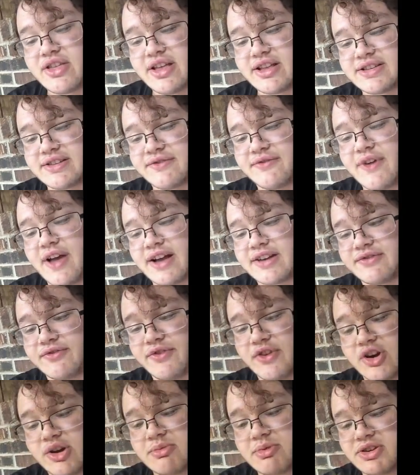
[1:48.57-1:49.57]
It's in fact
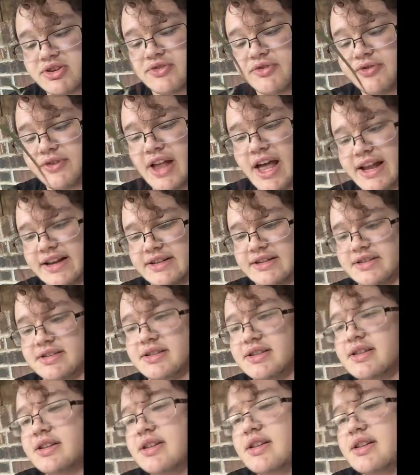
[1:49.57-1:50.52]
very much flattened.